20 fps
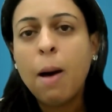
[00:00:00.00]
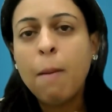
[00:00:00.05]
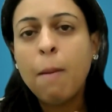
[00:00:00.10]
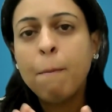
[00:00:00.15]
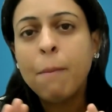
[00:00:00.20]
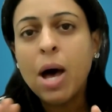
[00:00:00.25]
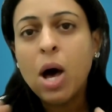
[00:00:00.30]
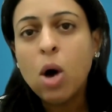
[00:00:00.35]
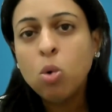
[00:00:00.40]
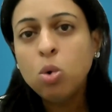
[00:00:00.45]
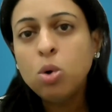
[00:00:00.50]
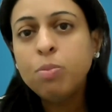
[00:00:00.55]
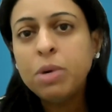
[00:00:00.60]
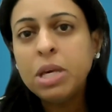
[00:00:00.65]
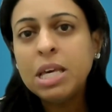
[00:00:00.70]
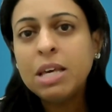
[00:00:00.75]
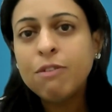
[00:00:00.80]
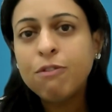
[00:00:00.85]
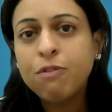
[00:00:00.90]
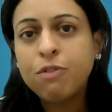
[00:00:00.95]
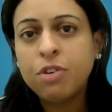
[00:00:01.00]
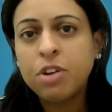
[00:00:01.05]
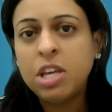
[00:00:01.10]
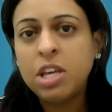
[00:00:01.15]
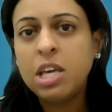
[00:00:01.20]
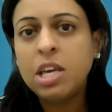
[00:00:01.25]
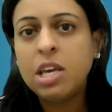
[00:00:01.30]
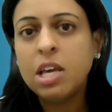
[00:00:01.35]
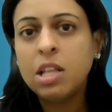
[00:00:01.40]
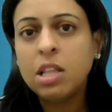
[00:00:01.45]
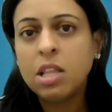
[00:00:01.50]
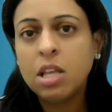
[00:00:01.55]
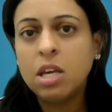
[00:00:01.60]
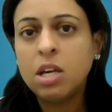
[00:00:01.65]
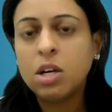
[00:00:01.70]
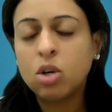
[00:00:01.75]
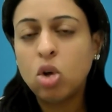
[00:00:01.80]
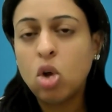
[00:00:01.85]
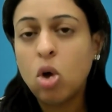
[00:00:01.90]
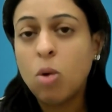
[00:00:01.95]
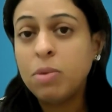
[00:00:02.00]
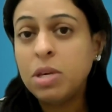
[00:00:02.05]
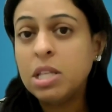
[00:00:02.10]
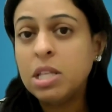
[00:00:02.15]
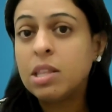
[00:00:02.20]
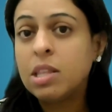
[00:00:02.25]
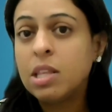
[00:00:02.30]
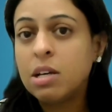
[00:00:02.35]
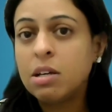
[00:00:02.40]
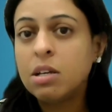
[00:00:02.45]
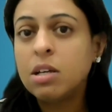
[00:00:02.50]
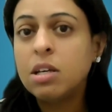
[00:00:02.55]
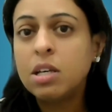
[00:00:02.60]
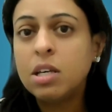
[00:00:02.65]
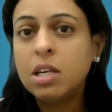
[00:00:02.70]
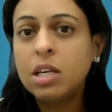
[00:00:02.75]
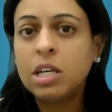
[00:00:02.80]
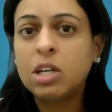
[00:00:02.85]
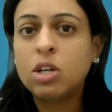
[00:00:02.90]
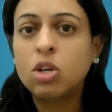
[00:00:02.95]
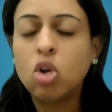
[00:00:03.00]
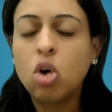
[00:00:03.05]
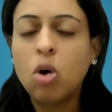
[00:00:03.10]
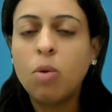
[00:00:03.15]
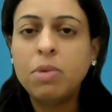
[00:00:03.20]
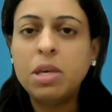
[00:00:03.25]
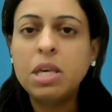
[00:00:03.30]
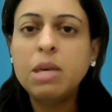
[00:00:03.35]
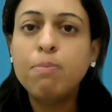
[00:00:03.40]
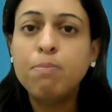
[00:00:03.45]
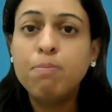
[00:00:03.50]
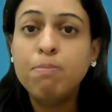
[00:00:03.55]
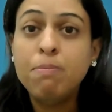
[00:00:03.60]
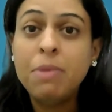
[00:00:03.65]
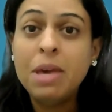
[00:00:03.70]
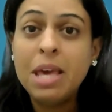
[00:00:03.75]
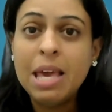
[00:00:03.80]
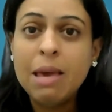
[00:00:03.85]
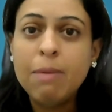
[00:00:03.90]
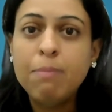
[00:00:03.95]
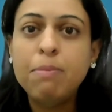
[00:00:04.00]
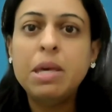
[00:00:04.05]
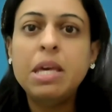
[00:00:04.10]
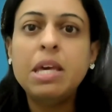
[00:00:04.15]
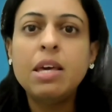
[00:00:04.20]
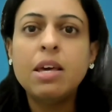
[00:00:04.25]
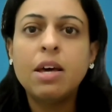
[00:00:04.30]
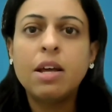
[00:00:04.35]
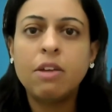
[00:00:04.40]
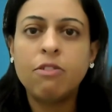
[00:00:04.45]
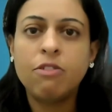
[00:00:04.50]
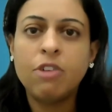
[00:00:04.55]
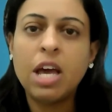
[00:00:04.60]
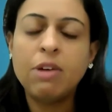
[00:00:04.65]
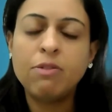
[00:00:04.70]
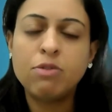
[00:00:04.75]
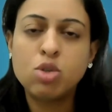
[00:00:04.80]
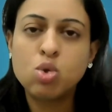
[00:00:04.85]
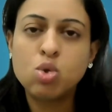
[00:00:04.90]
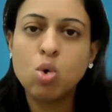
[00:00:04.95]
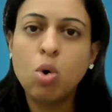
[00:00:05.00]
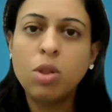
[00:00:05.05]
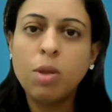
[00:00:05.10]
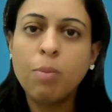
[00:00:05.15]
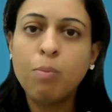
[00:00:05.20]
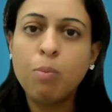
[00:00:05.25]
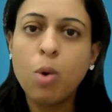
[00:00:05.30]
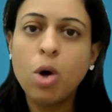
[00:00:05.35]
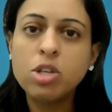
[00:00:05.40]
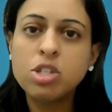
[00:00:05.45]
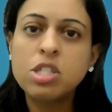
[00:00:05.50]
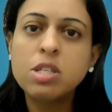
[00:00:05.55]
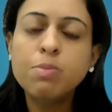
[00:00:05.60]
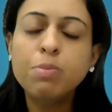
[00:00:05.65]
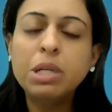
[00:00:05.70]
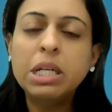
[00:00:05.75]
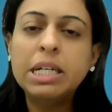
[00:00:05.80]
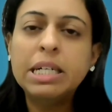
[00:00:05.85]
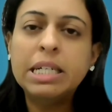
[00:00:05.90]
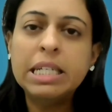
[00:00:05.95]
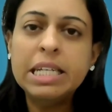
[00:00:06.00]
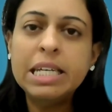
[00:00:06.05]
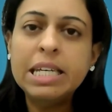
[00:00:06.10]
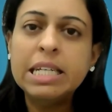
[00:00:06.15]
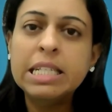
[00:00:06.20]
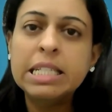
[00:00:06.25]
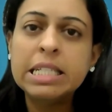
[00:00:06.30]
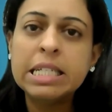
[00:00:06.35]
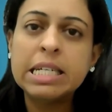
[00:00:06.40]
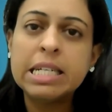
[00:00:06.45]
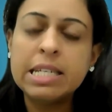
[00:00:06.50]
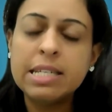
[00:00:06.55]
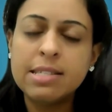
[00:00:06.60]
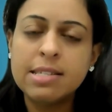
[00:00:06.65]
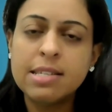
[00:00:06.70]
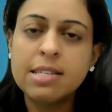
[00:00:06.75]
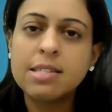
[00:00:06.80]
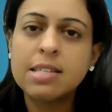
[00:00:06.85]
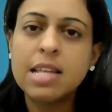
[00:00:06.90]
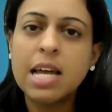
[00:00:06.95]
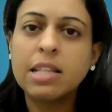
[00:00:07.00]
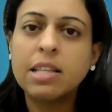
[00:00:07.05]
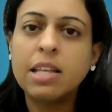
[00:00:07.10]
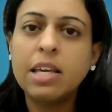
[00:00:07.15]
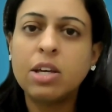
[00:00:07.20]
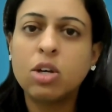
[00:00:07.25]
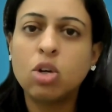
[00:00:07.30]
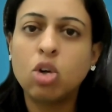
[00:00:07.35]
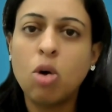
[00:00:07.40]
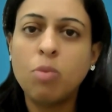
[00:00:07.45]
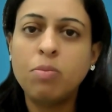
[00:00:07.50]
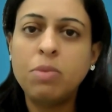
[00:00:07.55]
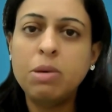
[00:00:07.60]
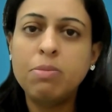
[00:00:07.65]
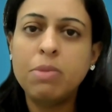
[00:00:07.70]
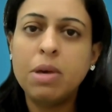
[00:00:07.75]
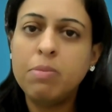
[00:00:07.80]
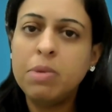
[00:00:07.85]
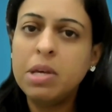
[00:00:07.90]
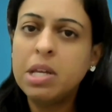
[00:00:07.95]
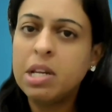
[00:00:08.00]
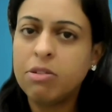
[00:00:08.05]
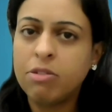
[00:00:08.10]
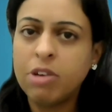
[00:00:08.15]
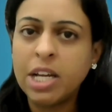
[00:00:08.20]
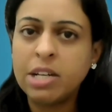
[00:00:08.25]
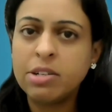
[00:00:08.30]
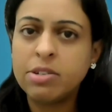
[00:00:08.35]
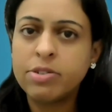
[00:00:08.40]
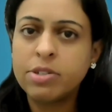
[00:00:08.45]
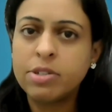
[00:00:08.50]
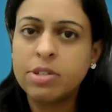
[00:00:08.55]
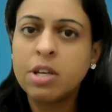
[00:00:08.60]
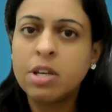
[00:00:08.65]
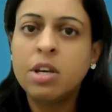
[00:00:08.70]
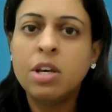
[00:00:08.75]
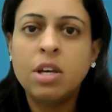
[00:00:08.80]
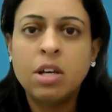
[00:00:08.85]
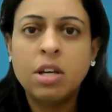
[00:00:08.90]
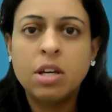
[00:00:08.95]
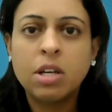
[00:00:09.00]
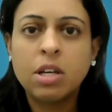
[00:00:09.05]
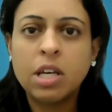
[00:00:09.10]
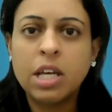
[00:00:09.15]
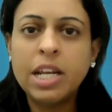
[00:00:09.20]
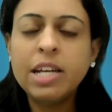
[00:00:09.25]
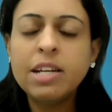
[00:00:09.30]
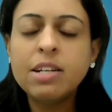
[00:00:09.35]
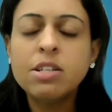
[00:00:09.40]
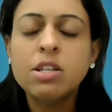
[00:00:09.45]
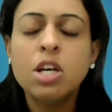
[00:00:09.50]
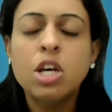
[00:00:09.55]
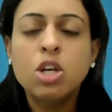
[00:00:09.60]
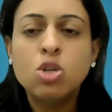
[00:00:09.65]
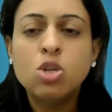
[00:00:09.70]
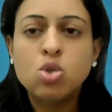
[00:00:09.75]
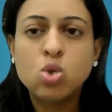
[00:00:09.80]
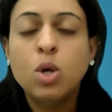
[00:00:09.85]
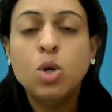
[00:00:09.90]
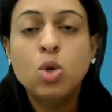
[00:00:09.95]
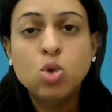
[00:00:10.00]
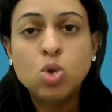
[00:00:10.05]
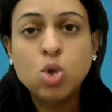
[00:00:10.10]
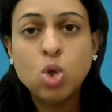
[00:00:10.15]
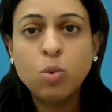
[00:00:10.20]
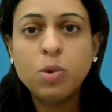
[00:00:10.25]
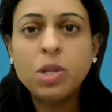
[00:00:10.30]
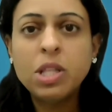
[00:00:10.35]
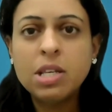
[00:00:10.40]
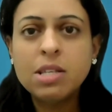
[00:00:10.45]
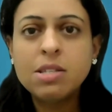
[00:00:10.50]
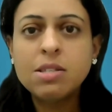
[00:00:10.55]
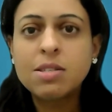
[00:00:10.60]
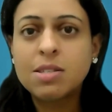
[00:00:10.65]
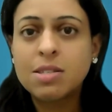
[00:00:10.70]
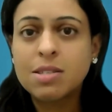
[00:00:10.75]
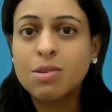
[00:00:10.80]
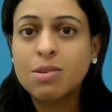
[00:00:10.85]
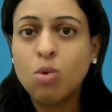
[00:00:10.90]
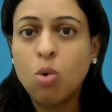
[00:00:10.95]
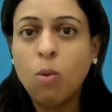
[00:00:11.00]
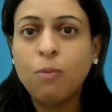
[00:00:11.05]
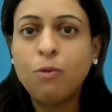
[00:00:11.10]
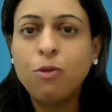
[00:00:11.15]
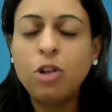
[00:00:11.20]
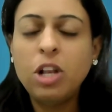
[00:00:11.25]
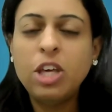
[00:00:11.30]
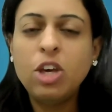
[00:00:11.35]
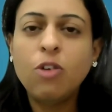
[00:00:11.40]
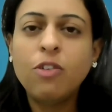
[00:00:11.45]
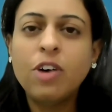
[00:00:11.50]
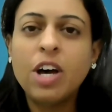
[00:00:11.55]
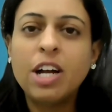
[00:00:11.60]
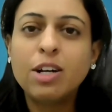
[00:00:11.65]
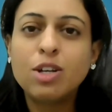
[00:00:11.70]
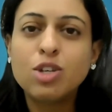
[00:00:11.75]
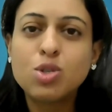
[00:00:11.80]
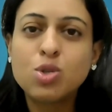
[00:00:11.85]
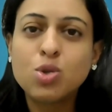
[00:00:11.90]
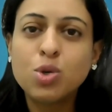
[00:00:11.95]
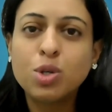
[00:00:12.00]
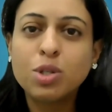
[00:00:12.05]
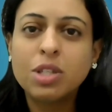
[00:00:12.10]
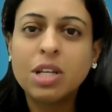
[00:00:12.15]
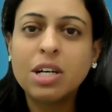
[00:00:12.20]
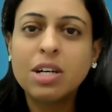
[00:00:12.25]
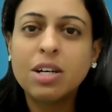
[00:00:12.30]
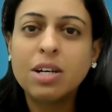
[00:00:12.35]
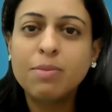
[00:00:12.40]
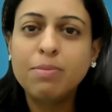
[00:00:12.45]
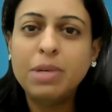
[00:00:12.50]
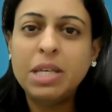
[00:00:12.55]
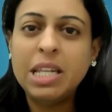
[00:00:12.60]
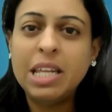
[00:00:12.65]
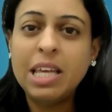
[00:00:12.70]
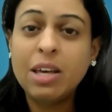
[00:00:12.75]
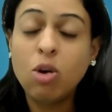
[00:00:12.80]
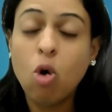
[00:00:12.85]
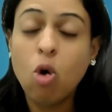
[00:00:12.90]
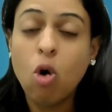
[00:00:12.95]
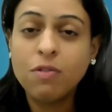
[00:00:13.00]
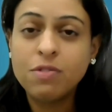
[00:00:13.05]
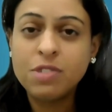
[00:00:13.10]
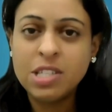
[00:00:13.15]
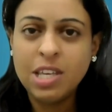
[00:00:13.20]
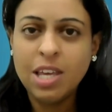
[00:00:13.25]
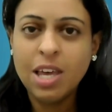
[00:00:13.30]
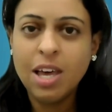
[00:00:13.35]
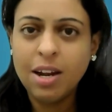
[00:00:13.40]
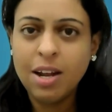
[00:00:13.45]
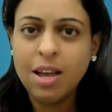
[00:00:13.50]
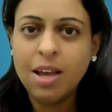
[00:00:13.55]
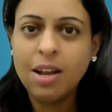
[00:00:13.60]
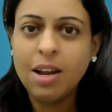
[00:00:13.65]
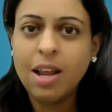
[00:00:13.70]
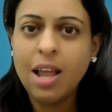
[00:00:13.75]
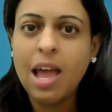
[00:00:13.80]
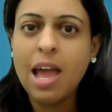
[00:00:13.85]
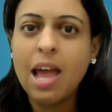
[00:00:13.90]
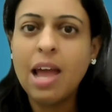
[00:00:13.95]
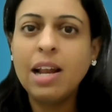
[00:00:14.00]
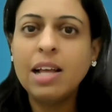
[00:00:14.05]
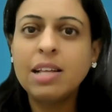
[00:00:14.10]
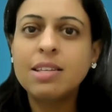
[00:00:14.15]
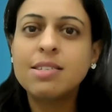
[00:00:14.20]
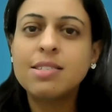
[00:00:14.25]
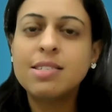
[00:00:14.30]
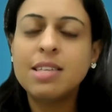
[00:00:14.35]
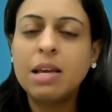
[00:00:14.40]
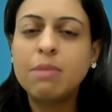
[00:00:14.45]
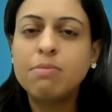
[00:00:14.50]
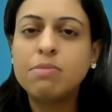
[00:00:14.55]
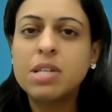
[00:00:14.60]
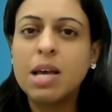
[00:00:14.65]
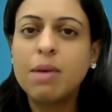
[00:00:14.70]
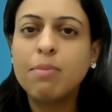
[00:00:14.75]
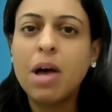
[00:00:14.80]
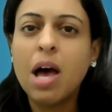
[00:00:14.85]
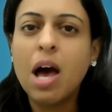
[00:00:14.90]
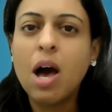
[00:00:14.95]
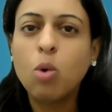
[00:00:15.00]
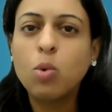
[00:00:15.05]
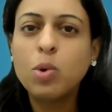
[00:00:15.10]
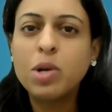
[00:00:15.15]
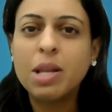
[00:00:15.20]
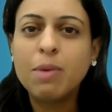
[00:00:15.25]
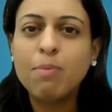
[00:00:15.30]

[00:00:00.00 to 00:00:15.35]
amount being free in the economy may be revived. So the possibility increases that the economy may be revived. Correct? So with this, hopefully you've understood the meaning of CRR and at the same time how